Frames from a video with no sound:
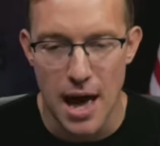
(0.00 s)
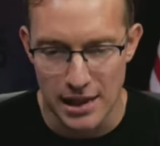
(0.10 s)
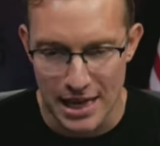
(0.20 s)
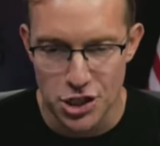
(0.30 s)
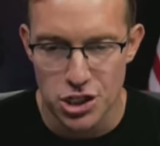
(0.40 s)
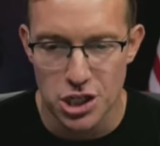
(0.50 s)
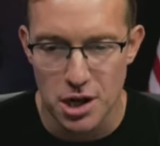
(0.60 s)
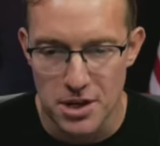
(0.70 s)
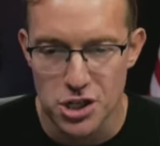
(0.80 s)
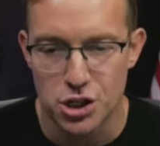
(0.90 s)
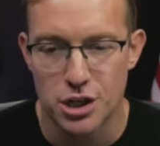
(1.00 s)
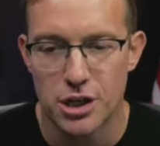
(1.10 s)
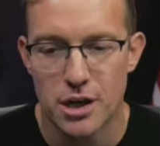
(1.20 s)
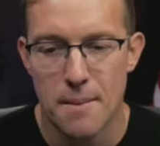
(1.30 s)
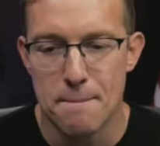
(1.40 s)
Elections
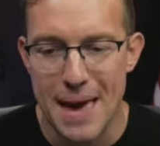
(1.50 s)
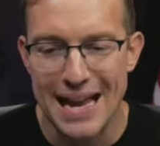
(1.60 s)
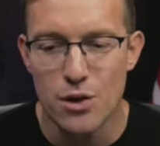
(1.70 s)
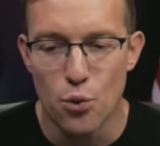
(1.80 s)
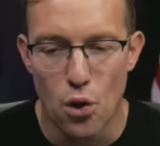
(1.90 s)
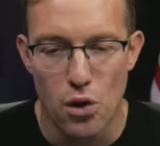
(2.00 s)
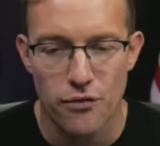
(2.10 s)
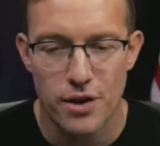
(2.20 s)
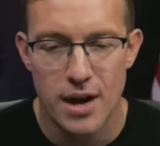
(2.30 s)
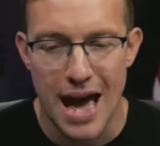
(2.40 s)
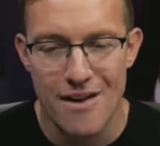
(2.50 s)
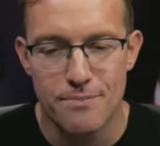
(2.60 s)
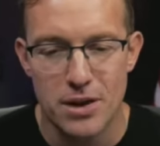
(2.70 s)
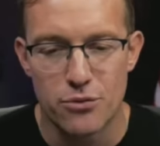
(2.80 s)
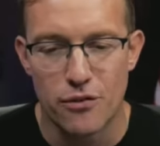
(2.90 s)
Commissioner Megan Wolf
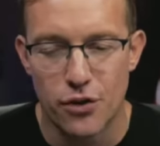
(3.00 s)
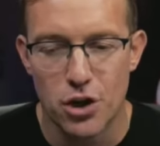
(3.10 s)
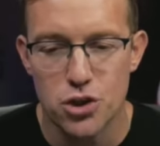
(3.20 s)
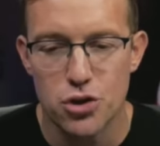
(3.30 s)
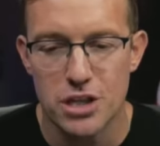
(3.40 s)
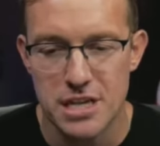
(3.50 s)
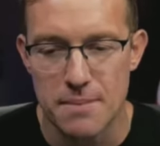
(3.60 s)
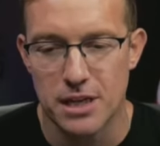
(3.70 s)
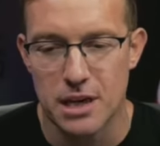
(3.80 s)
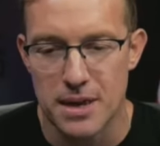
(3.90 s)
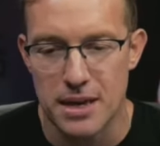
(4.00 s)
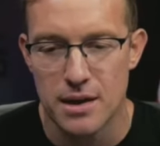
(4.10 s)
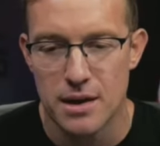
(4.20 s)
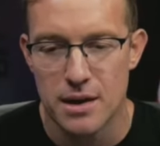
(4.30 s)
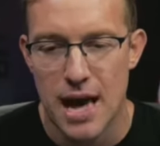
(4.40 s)
have been referred to the Assembly Committee